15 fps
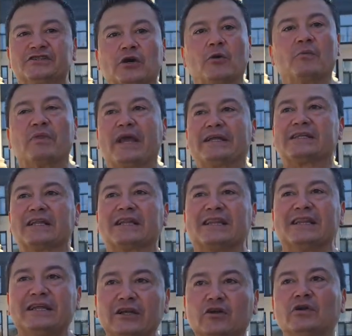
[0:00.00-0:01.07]
So it's
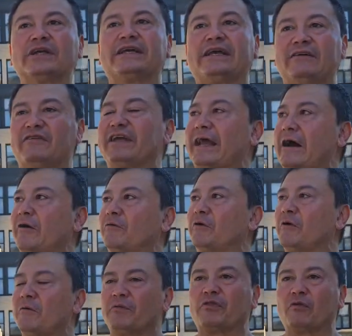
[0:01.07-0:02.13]
literally giving out
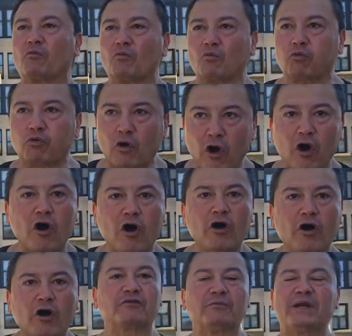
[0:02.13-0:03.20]
the
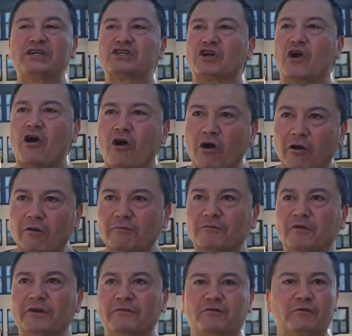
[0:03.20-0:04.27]
wrong information,
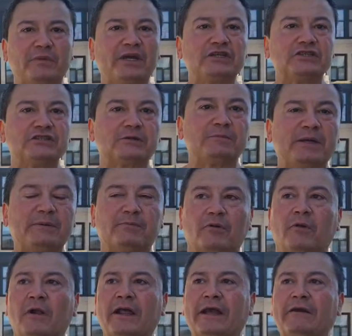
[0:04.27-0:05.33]
harmful information to people,
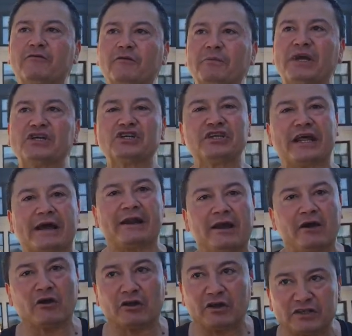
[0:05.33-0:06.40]
information that
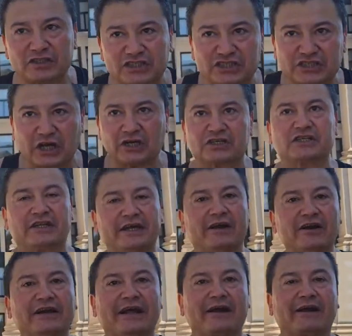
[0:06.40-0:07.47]
stuck to their
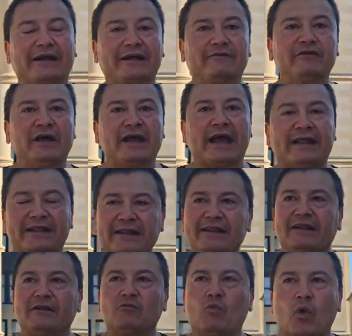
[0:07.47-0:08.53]
narrative, and
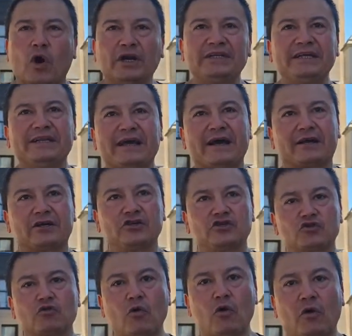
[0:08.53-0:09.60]
then wanting that
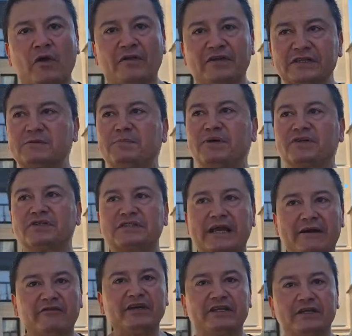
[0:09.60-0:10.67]
control. This bill does
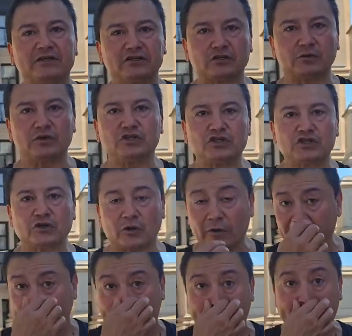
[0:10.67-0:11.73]
everything to ensure
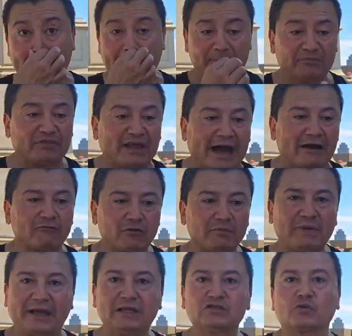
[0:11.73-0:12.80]
that that
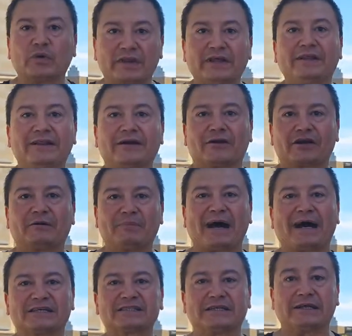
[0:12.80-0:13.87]
remains within their
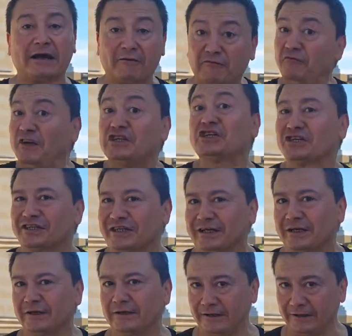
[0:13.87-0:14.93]
capacity officially,
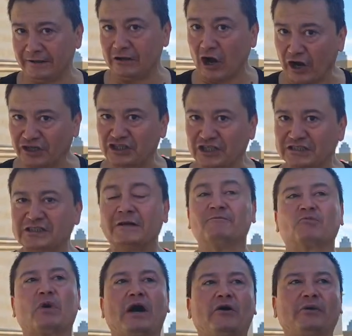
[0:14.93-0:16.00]
not just,
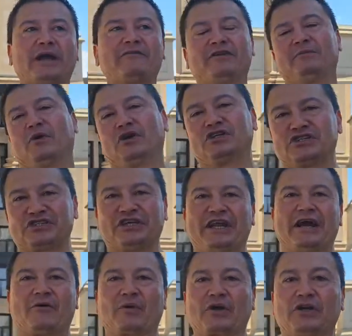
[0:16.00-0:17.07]
well, we have an emergency
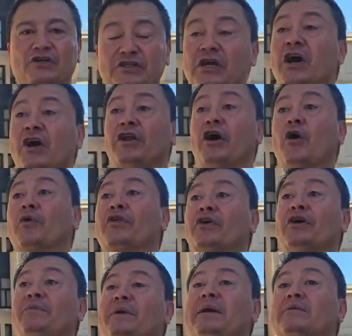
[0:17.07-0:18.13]
now, we're going to do this. No,
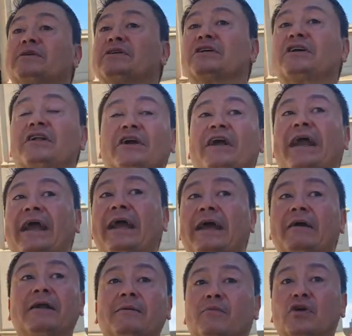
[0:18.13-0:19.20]
they're going to be able to declare
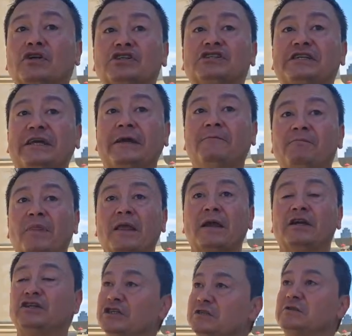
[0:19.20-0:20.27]
an emergency
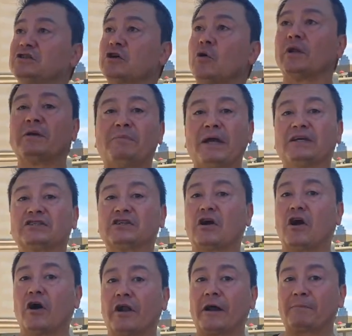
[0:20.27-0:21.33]
just solely based
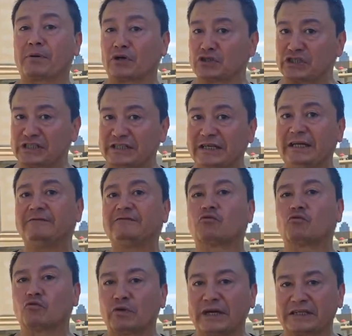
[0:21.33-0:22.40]
on a perceived
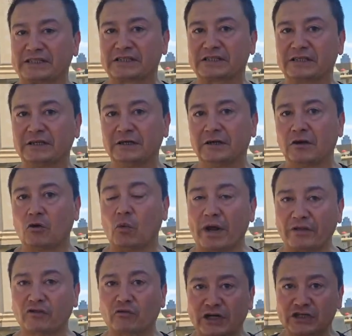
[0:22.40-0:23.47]
risk.
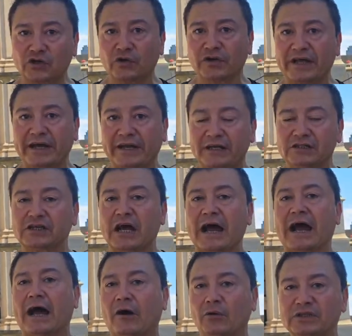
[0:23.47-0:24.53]
What threshold that is,
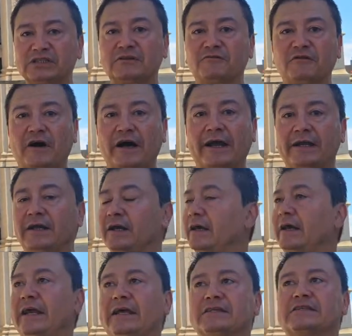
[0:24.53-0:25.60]
how it's defined,
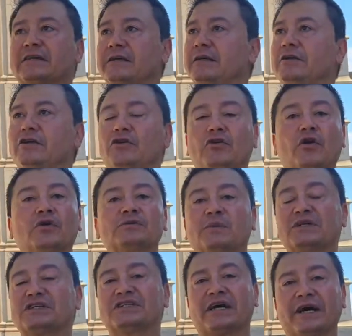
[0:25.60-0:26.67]
is you know as
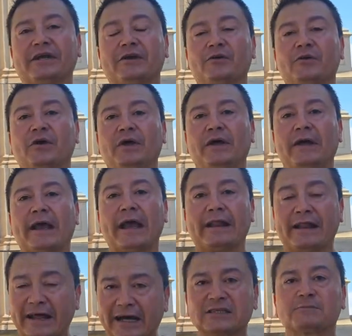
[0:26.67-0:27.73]
much as I do. And that's